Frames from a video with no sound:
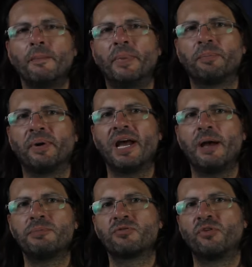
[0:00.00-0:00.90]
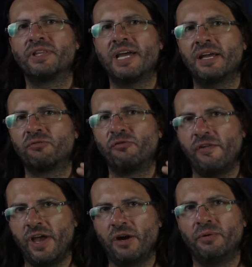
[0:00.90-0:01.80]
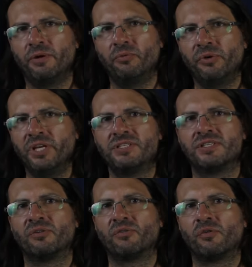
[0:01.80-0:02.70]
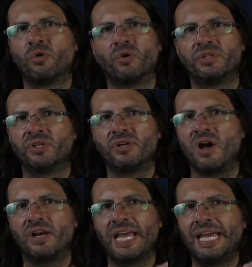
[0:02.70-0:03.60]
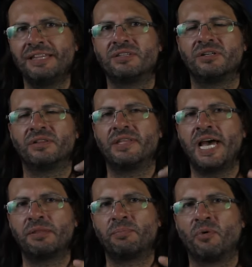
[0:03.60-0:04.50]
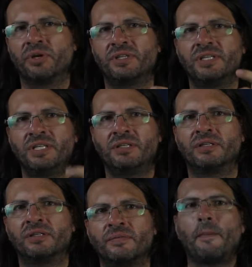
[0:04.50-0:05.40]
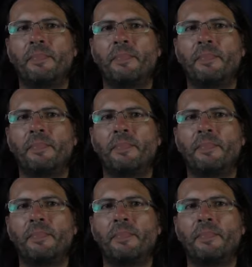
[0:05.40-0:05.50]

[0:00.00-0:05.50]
But perhaps for that very reason, Foucault did not enter that point either.